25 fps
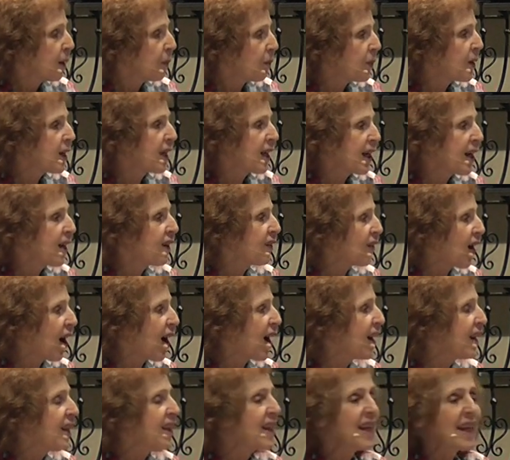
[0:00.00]
because
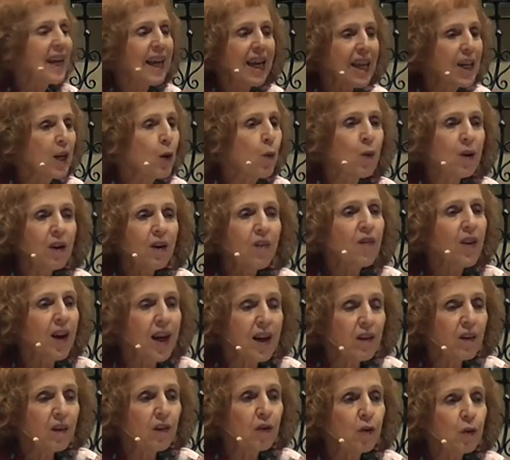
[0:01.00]
I think any one of
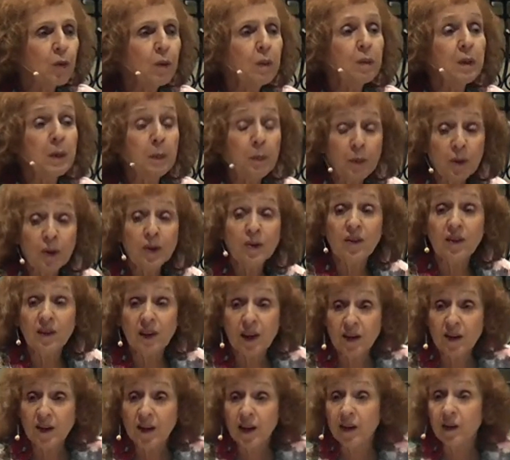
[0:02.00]
us who would be put to
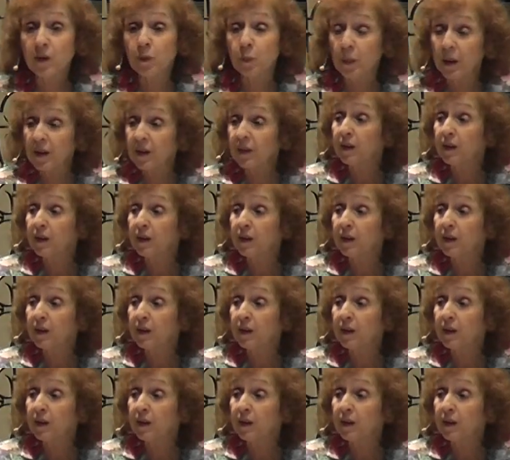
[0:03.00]
the test by